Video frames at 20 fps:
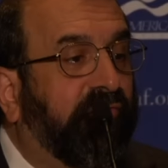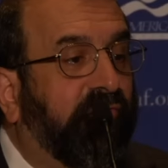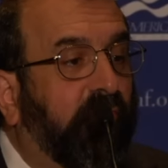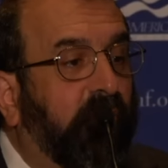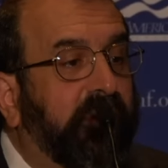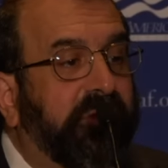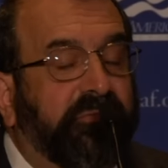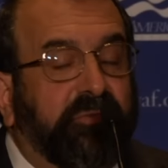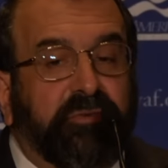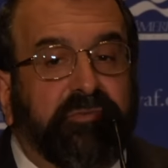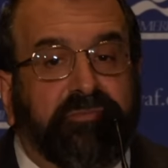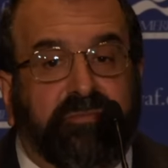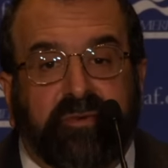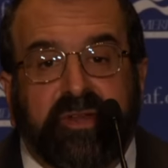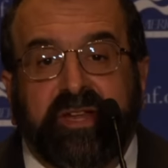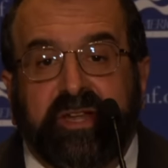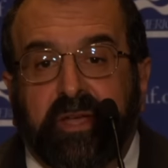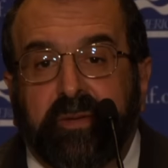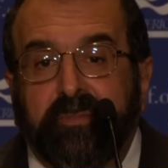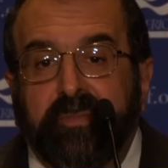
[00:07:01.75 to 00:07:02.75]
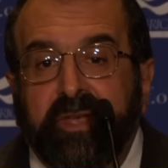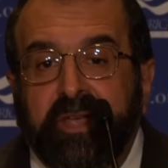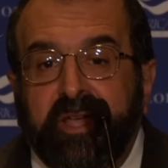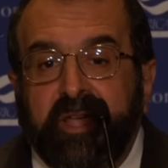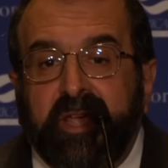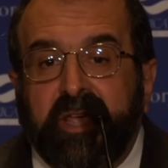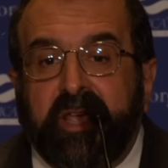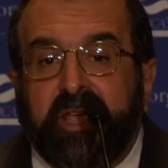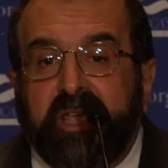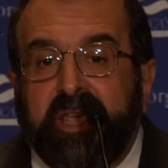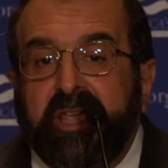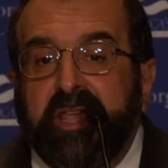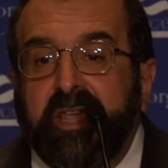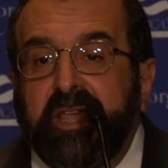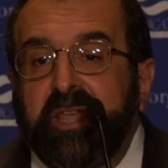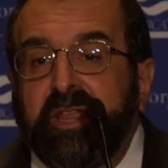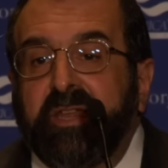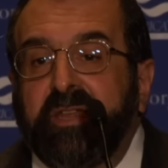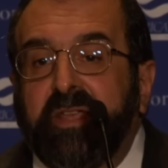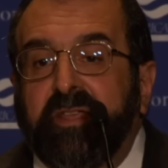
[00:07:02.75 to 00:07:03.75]
choice or freedom.
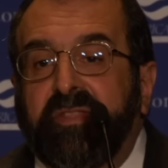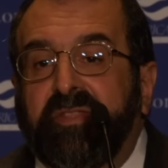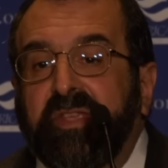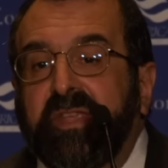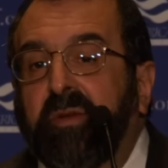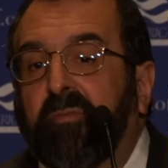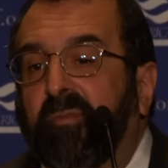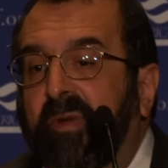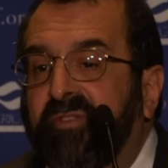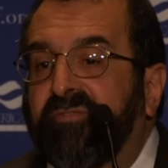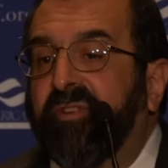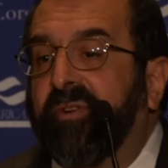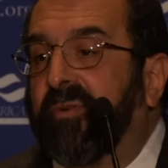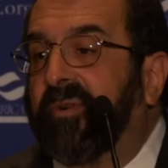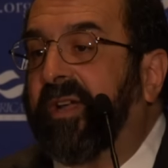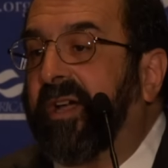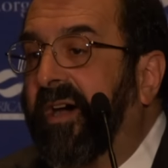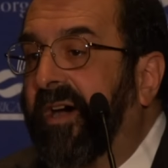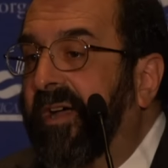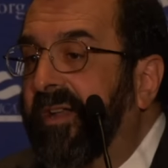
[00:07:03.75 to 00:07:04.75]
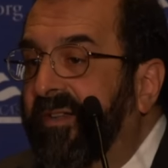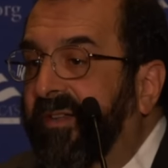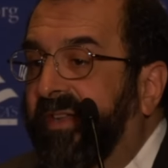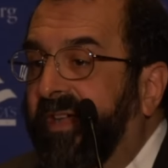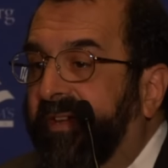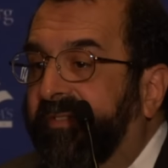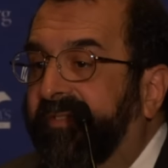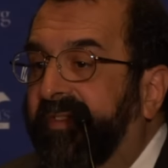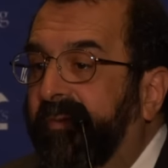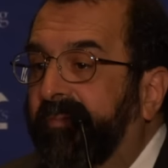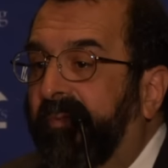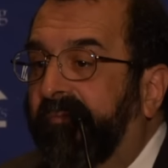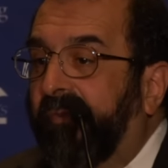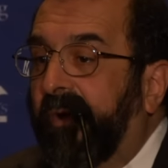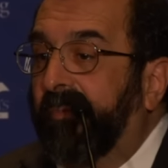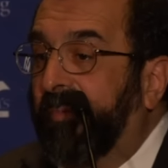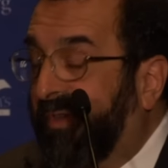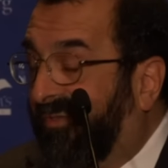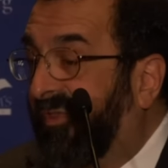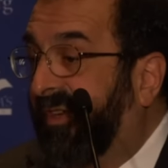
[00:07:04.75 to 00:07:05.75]
In the original context and
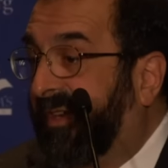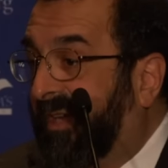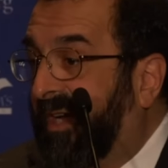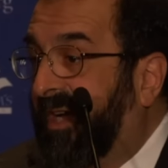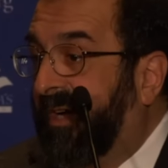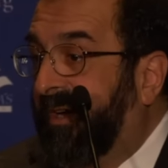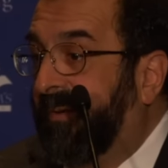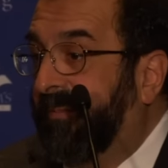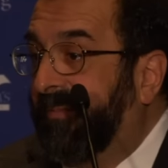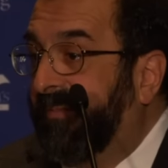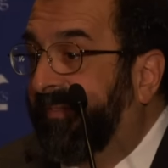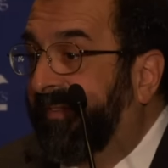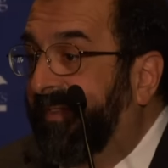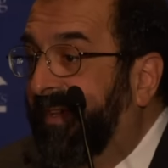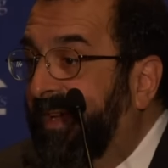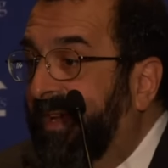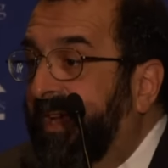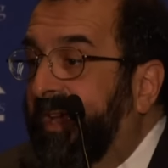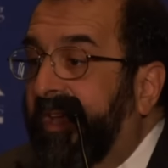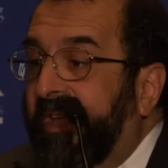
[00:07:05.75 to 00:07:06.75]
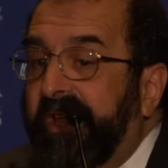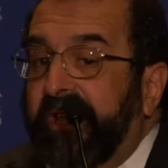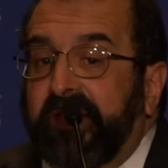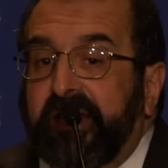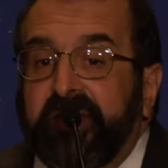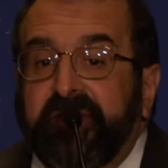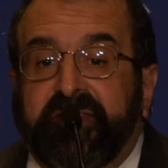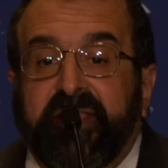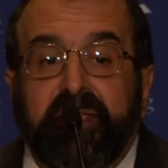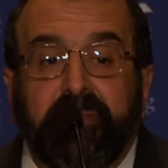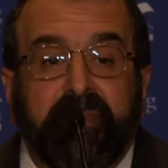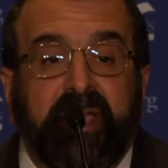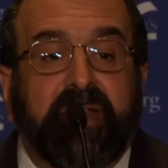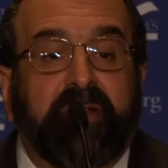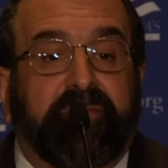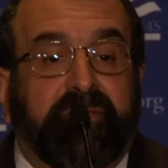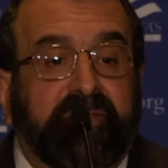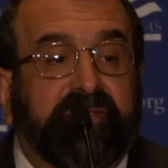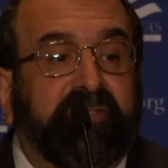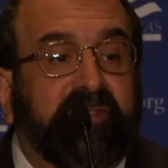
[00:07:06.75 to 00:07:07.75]
from which it comes, it is a
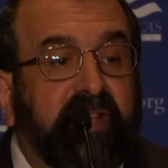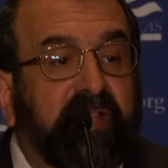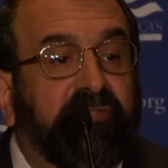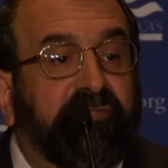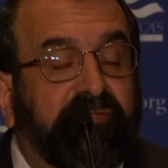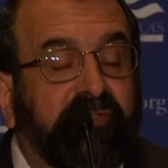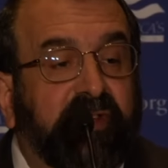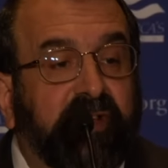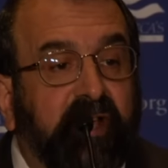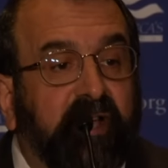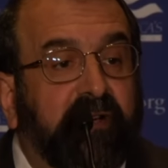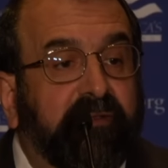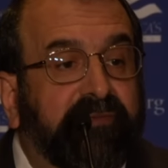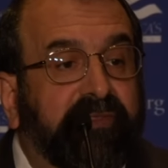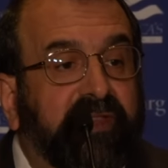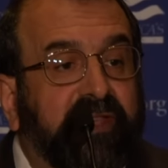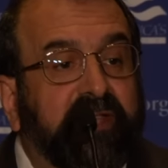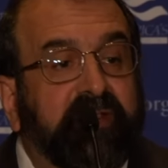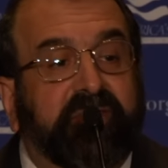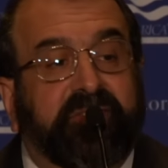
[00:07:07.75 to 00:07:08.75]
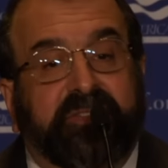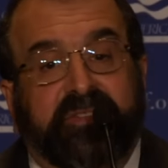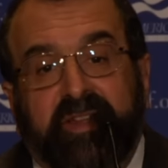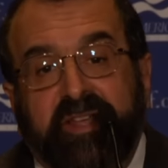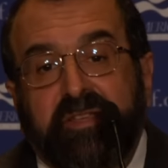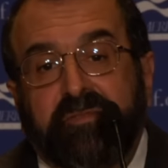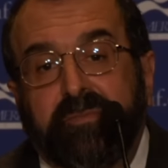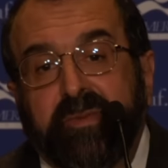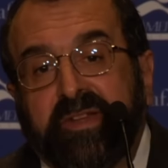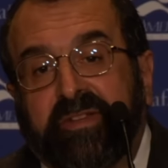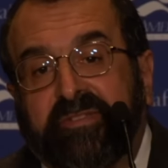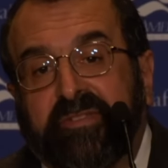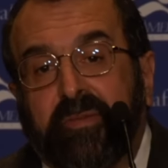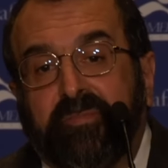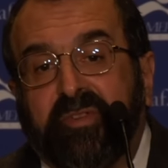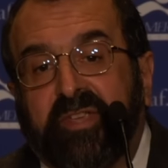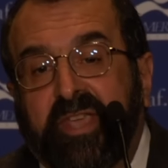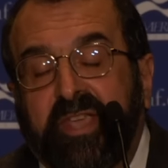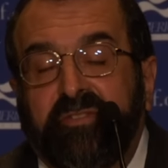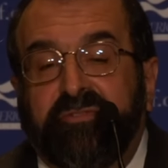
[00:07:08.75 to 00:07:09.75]
manifestation of the enslavement,
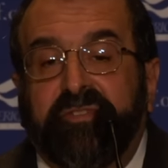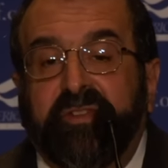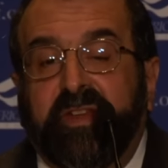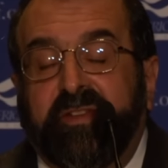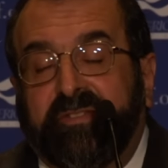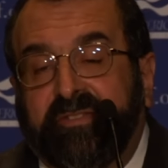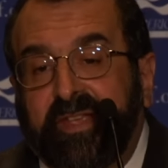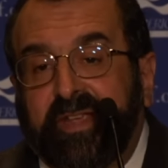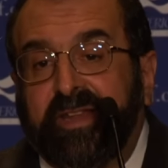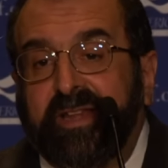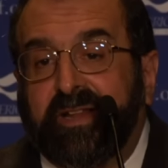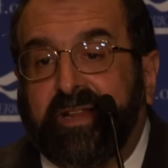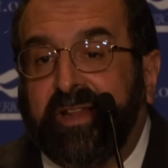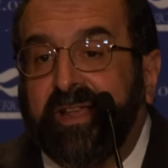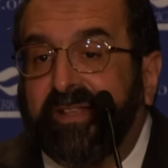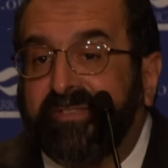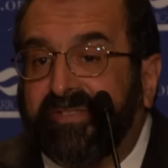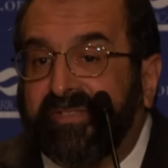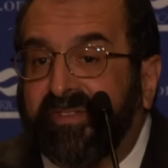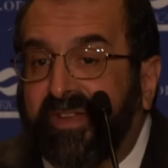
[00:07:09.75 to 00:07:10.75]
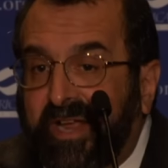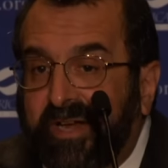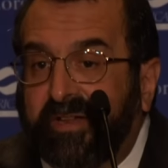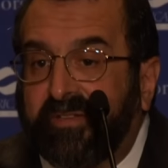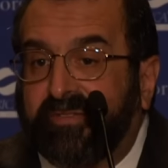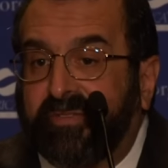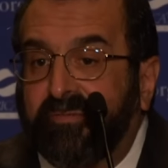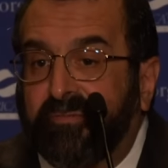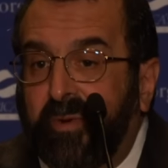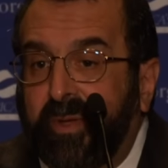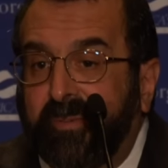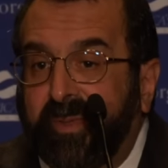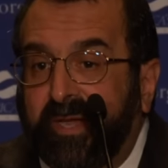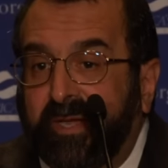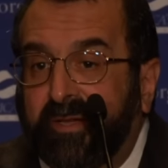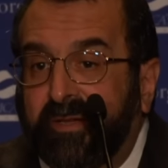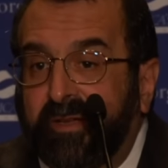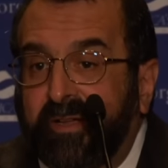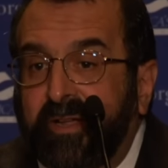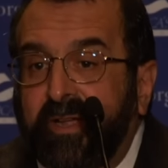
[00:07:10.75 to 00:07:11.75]
subjugation, and second class status of
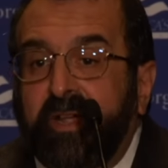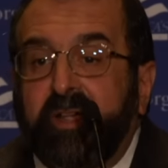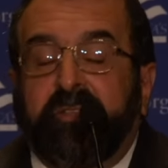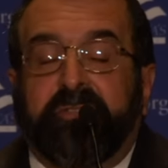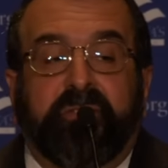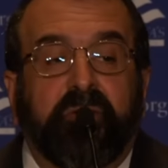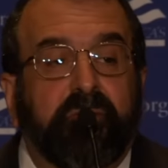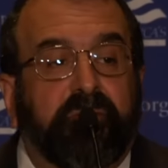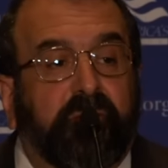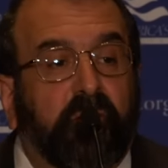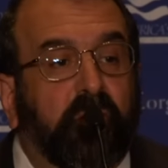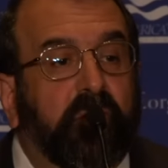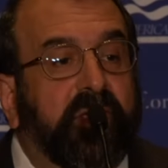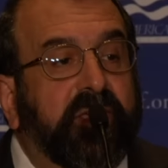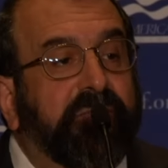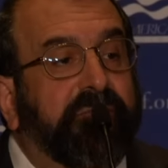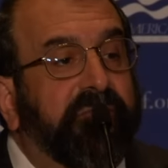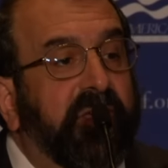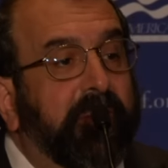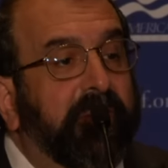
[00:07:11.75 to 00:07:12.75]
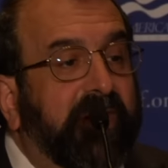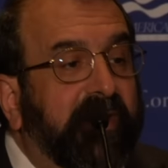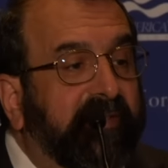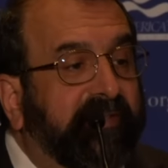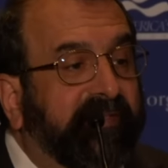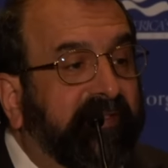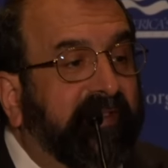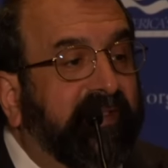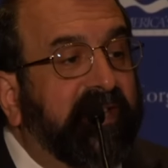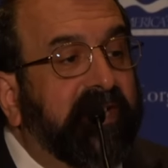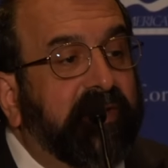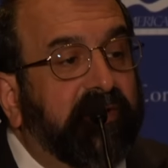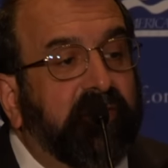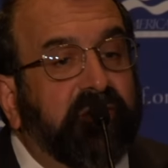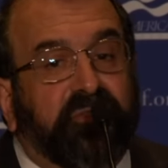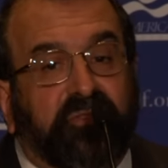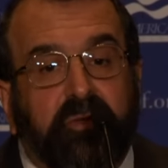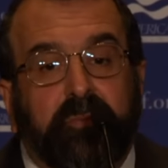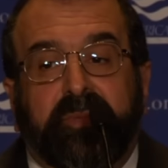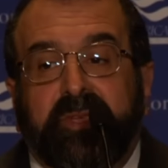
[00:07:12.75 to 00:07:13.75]
women. So for a feminist
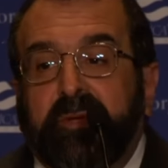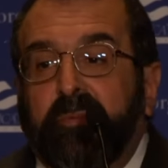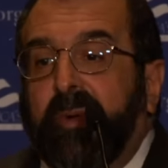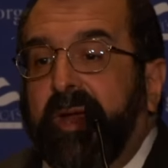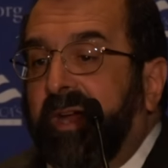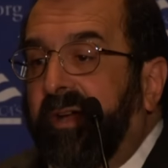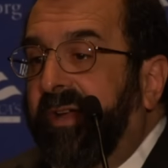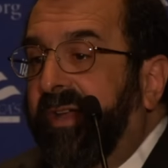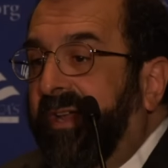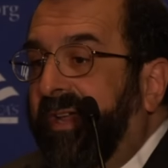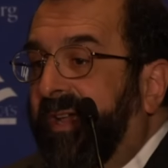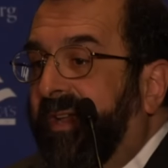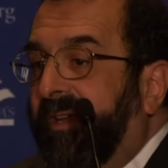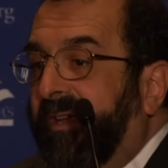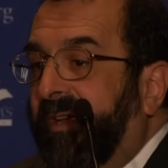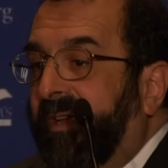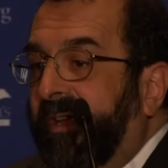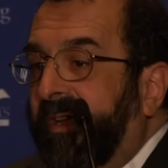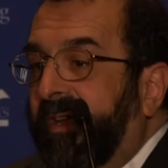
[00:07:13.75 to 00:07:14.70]
leader to be wearing it